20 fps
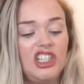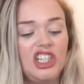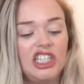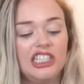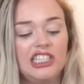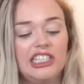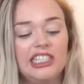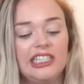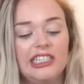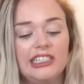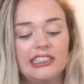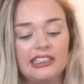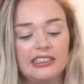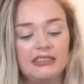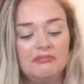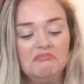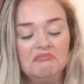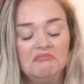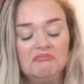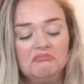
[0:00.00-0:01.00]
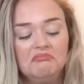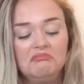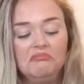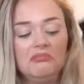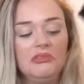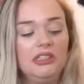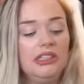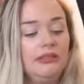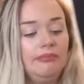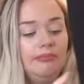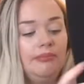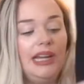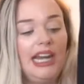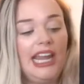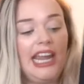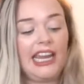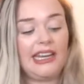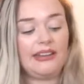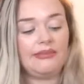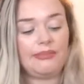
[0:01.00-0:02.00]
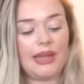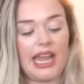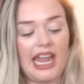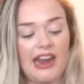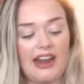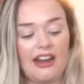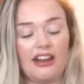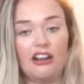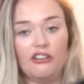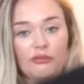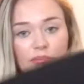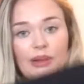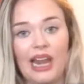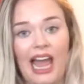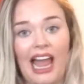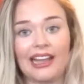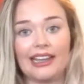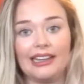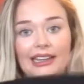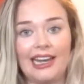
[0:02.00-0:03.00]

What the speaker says: just these plain pair of black